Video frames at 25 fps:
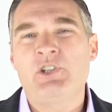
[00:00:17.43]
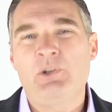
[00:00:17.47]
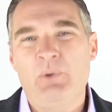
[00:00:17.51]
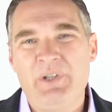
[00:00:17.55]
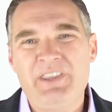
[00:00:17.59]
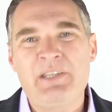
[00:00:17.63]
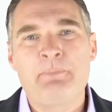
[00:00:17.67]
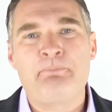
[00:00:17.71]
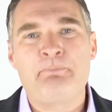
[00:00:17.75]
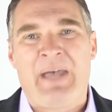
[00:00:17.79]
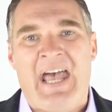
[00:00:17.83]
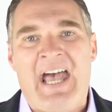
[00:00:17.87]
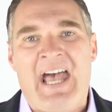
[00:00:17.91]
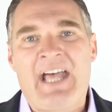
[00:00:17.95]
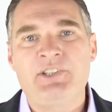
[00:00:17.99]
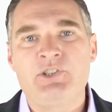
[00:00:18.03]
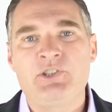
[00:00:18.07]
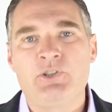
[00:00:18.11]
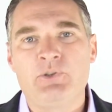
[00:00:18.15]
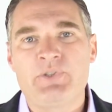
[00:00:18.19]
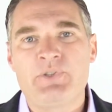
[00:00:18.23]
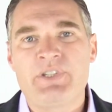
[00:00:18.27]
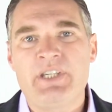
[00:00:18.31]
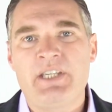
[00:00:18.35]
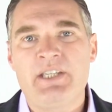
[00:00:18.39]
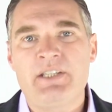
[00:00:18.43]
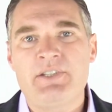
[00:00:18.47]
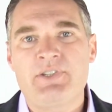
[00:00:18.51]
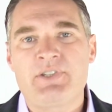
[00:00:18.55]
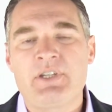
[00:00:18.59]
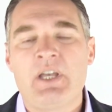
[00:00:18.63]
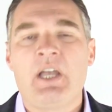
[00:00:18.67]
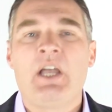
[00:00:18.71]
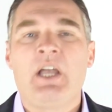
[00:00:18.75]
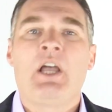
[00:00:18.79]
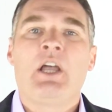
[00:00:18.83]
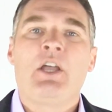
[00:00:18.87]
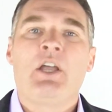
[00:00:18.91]
You know what the bad news
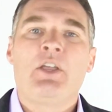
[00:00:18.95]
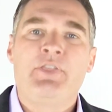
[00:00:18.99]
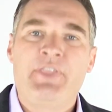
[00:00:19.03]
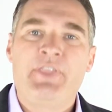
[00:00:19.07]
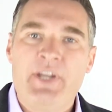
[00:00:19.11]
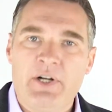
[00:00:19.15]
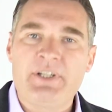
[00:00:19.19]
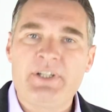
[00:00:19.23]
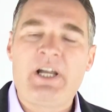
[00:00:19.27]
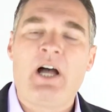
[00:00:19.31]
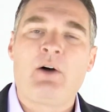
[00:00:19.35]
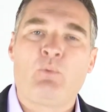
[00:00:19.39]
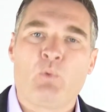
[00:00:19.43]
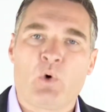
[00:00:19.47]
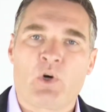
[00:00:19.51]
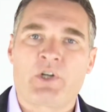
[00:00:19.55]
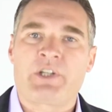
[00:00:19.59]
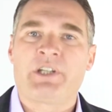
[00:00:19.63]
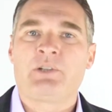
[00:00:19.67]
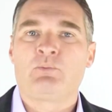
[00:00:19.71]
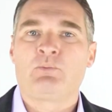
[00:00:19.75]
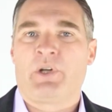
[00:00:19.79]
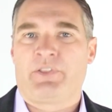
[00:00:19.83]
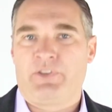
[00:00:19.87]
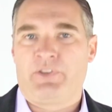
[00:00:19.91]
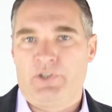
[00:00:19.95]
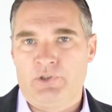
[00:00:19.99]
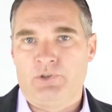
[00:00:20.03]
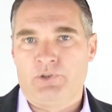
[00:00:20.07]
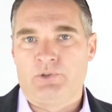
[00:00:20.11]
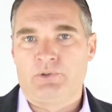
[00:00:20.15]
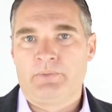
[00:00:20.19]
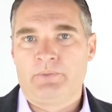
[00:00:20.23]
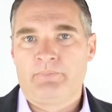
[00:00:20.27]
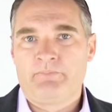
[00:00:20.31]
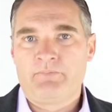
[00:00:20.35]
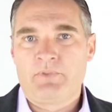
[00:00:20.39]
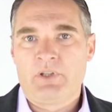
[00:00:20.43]
is? They're not working with
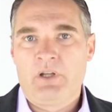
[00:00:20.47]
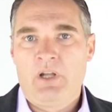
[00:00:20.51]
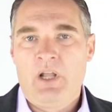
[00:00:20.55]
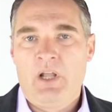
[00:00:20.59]
you.